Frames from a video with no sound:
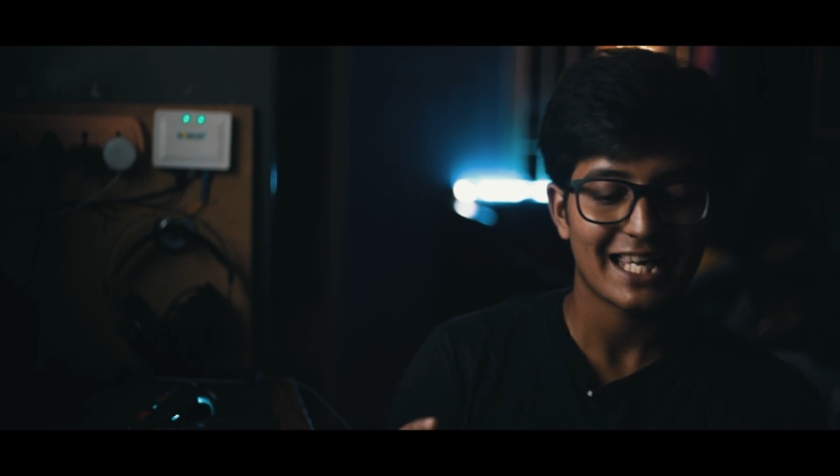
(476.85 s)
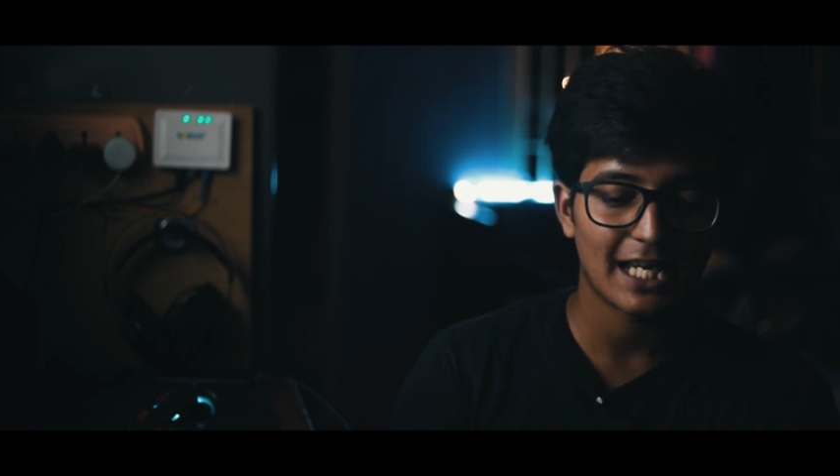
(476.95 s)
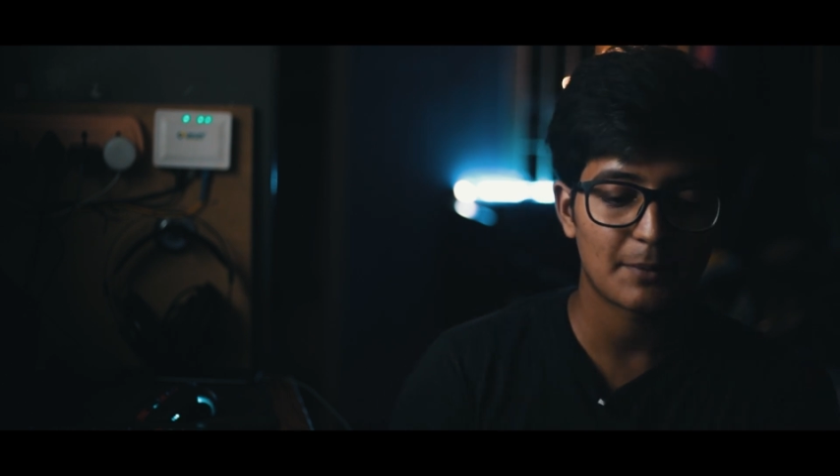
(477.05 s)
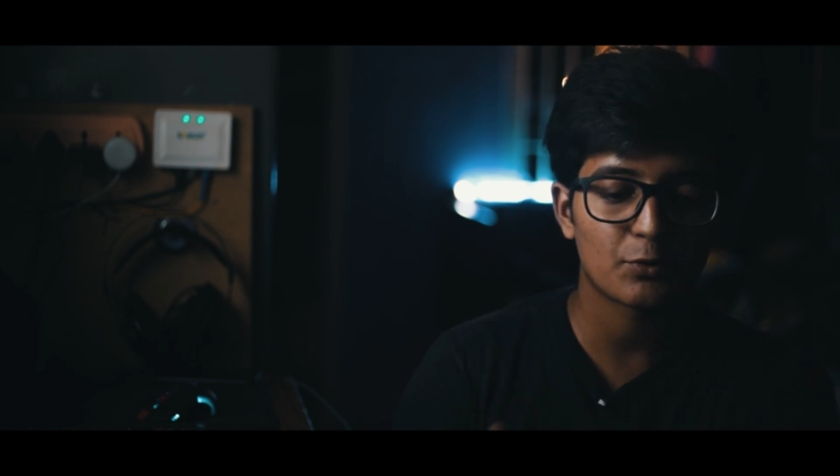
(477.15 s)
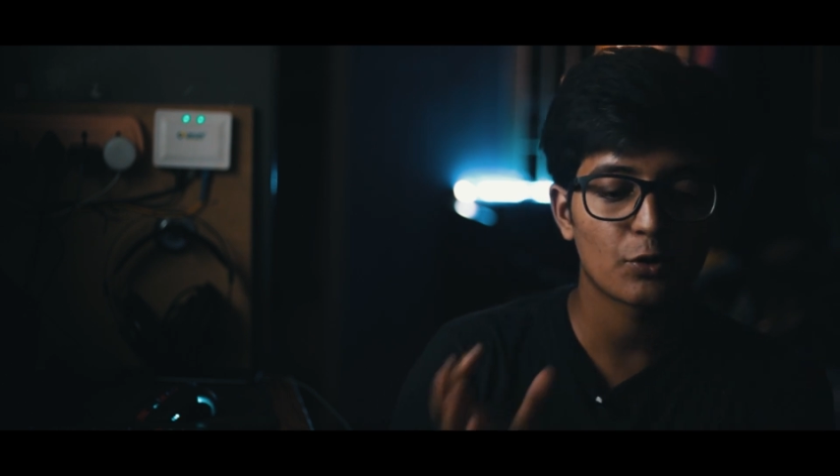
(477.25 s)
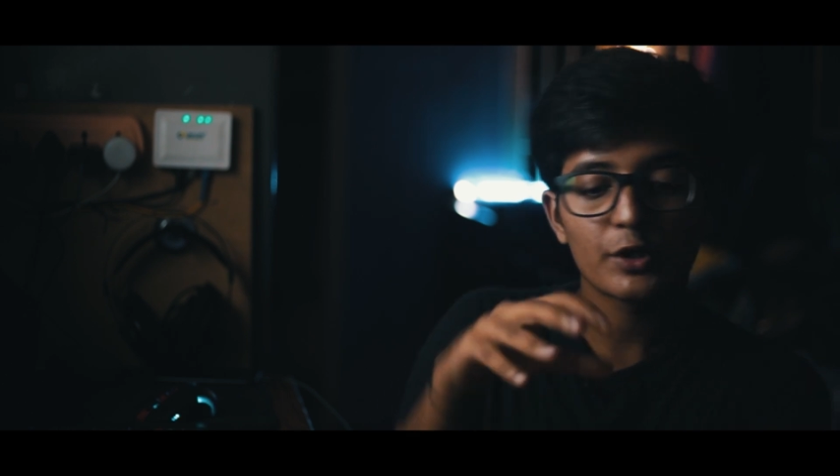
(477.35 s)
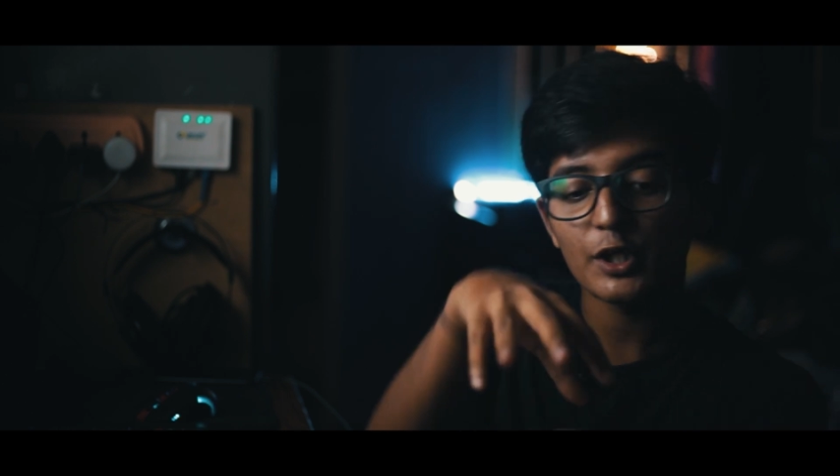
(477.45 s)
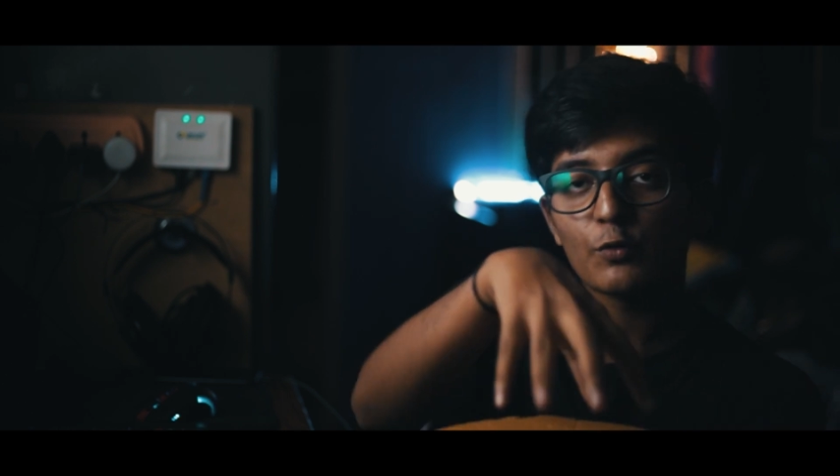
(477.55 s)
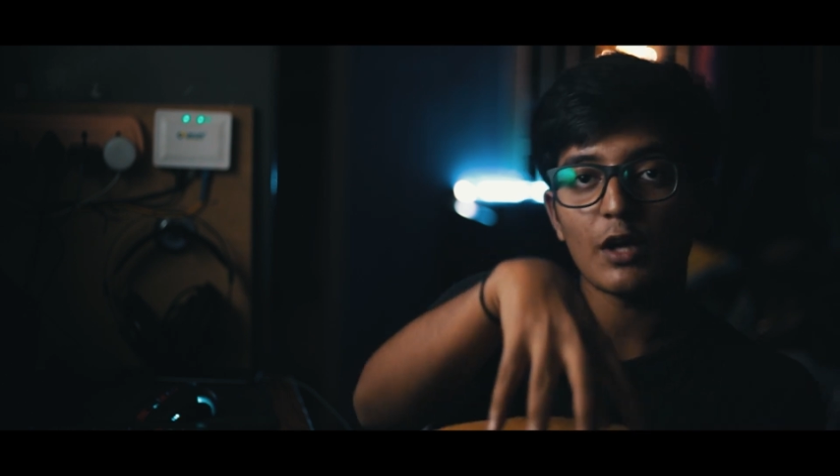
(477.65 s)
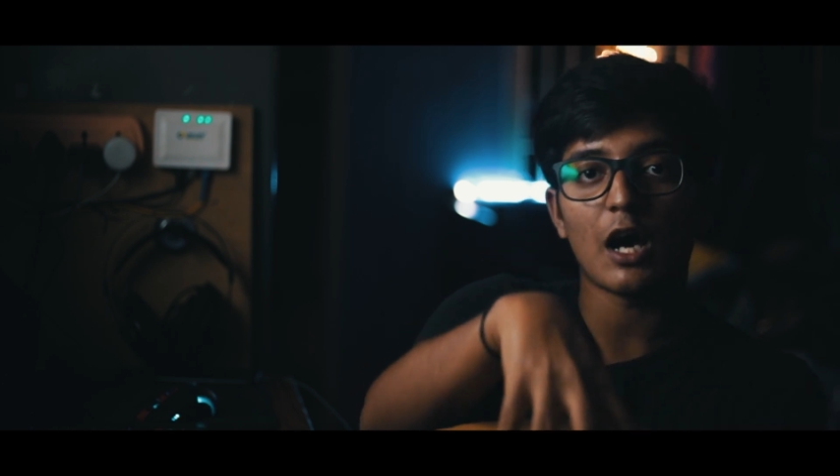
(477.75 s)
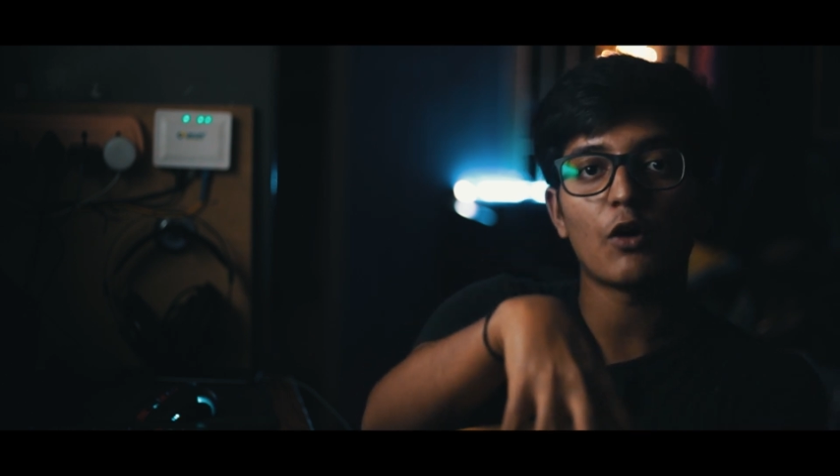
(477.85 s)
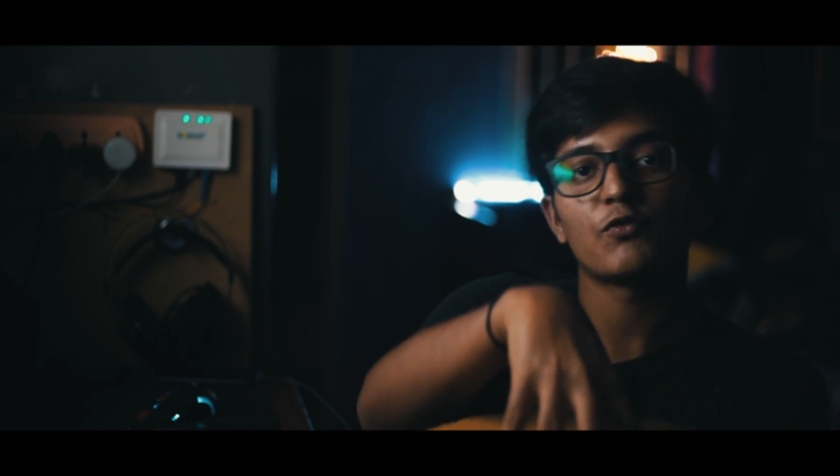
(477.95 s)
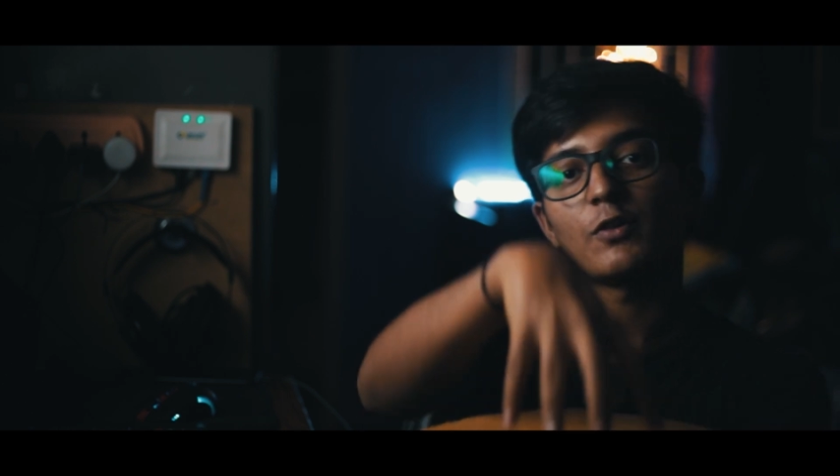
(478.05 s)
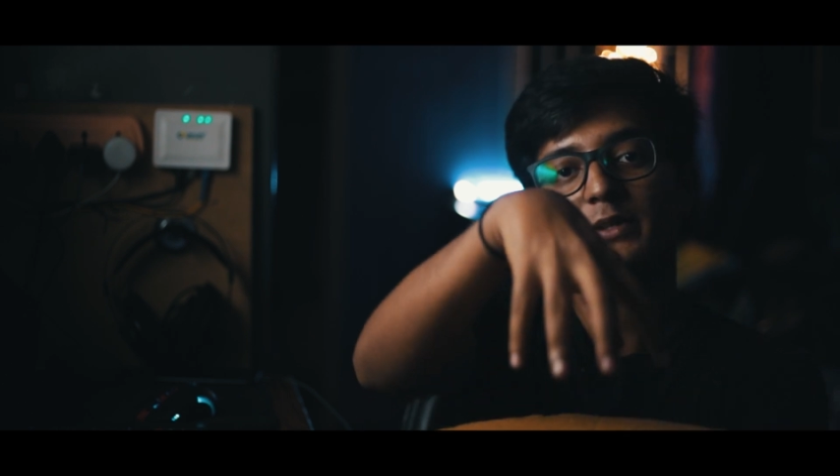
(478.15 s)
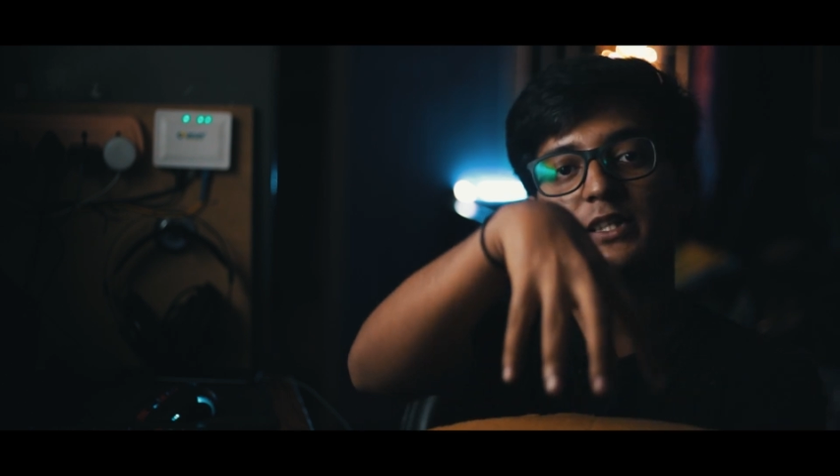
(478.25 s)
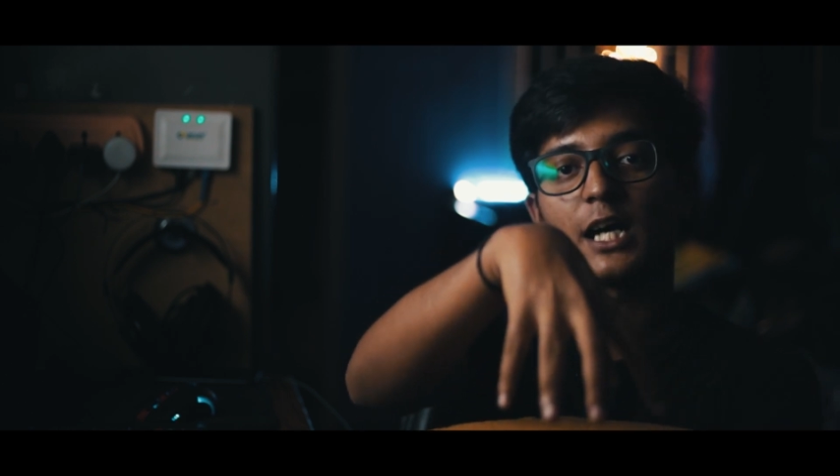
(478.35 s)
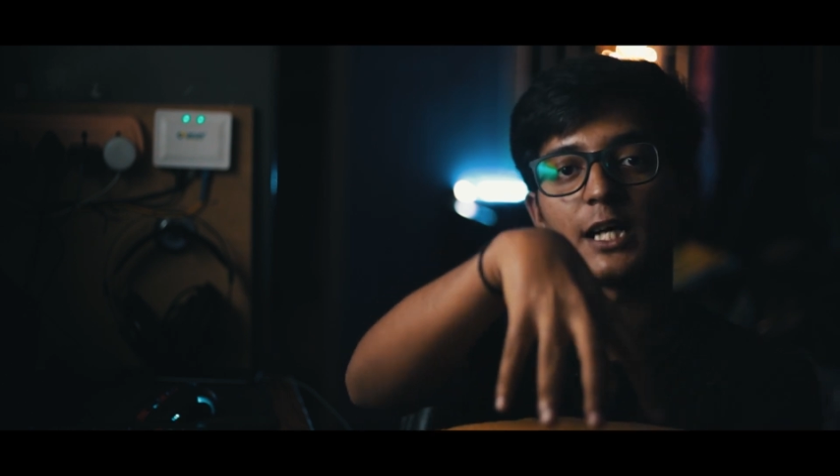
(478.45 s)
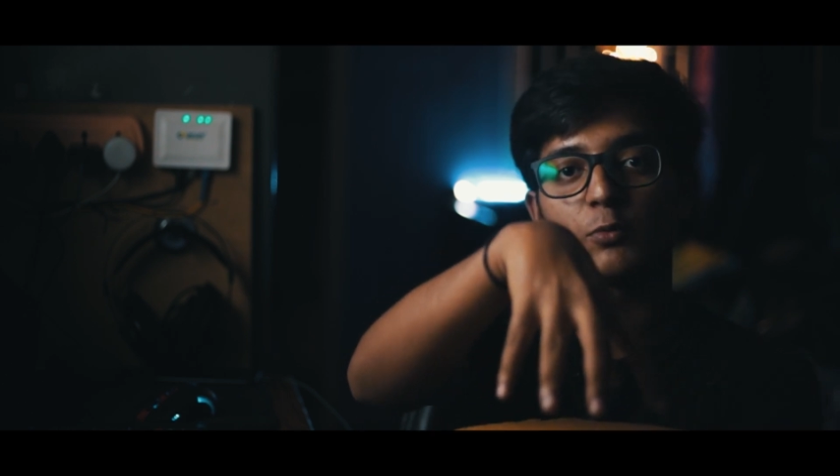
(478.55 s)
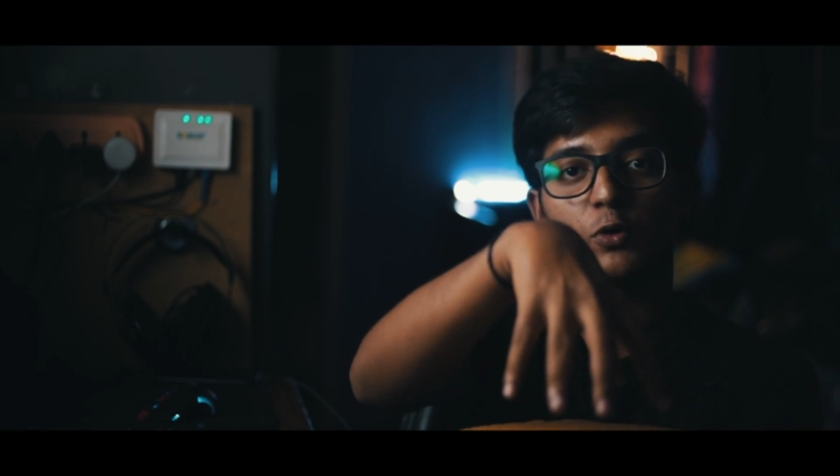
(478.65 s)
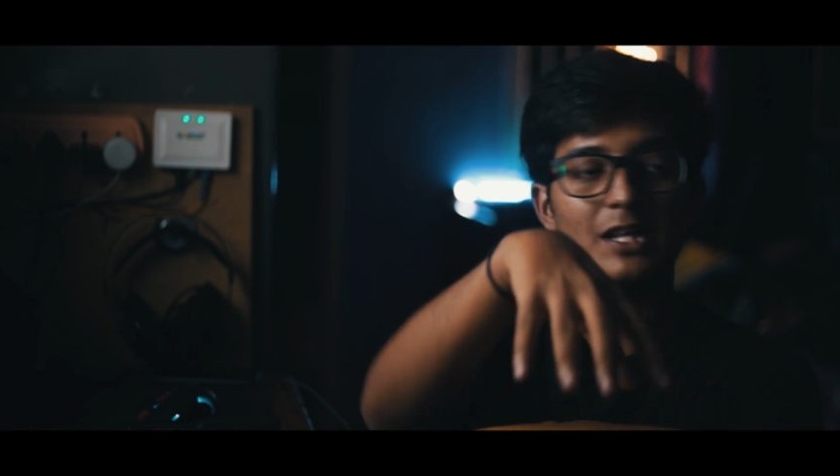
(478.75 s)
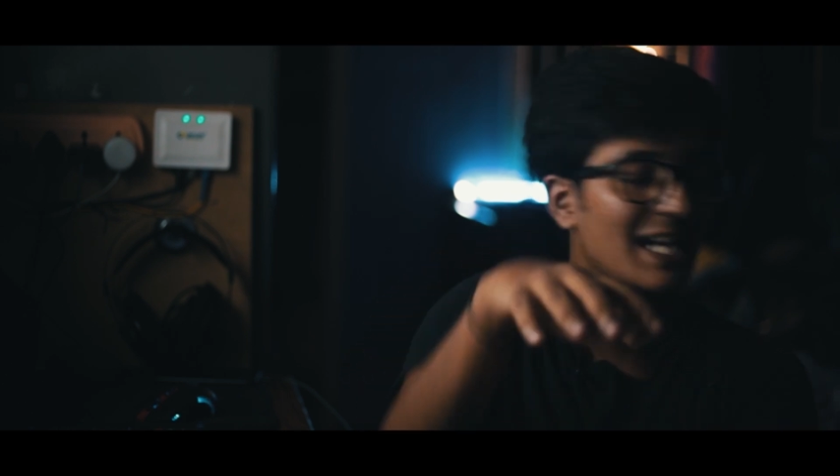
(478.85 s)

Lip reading: can protrude out from the cardboard